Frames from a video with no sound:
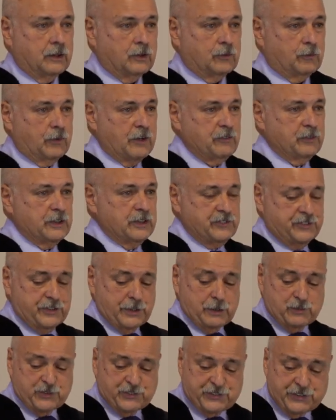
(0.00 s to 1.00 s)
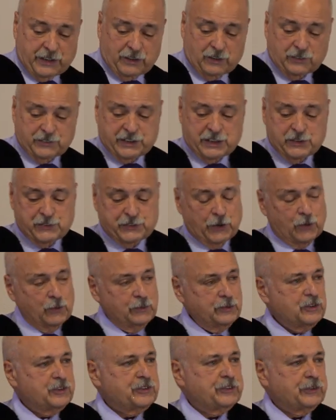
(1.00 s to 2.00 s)
Reverend Jim Singleton
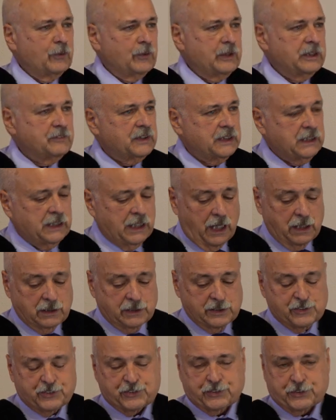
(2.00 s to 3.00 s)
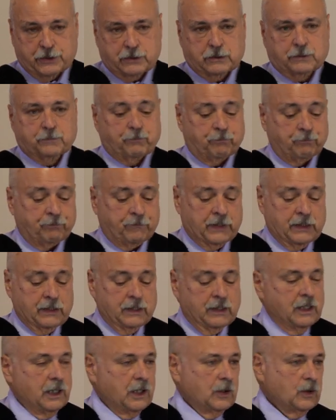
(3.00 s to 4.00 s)
told the story of a college student
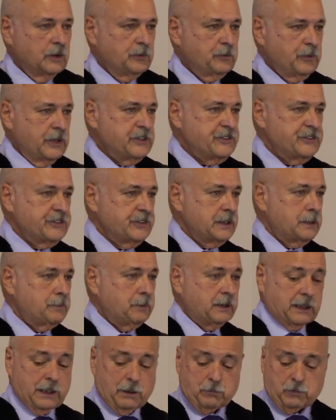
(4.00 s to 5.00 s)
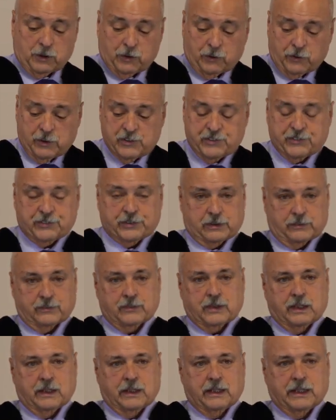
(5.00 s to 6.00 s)
who had recently become a Christian.
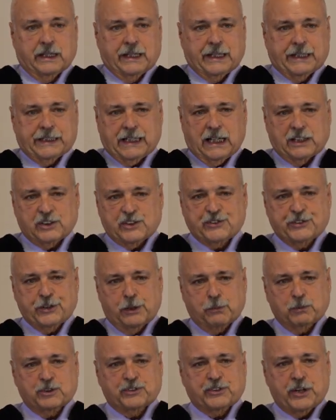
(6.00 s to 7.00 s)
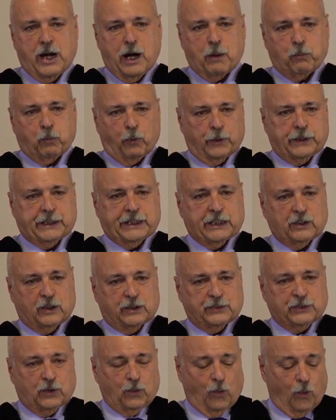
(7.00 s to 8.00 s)
He got a summer job working
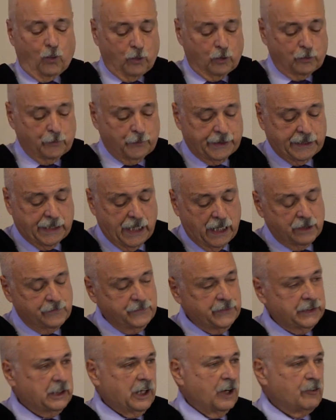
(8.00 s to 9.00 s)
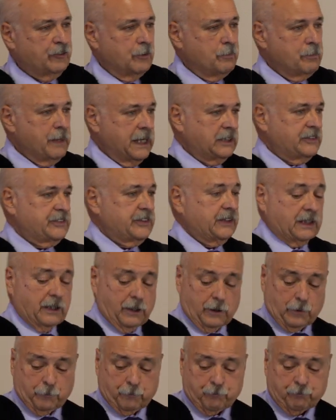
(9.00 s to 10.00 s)
on an oil rig out in the Gulf of
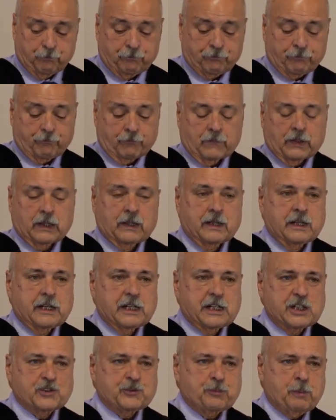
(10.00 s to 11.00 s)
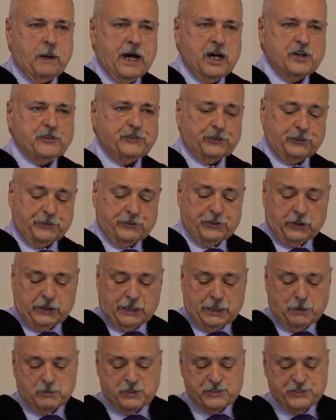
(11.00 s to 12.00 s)
Mexico. His pastor took
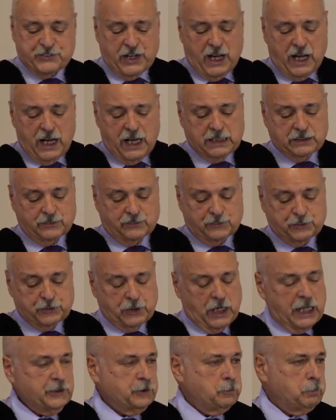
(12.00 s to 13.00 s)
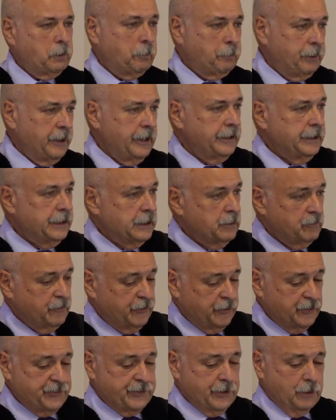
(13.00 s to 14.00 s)
him aside and tried to prepare him
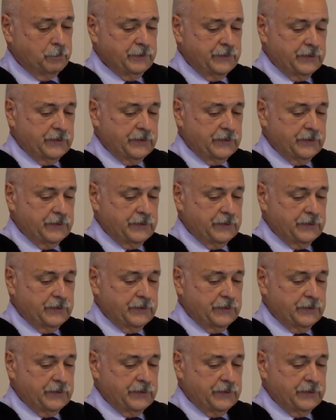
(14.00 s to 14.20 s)
for some